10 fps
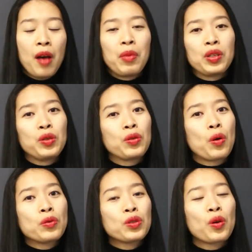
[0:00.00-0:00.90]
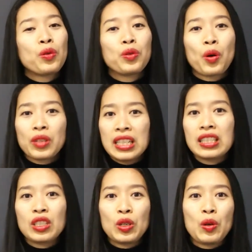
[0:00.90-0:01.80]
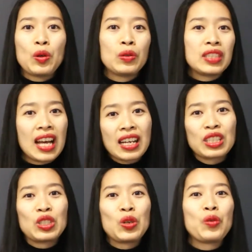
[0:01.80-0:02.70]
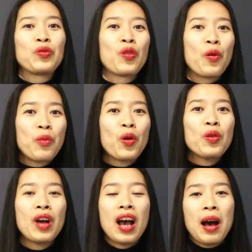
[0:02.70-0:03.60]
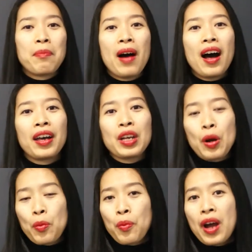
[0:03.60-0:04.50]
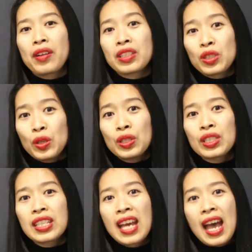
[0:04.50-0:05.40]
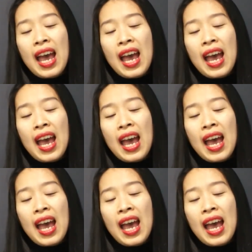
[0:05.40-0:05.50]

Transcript: But you also don't need to take it too formal by wearing suit.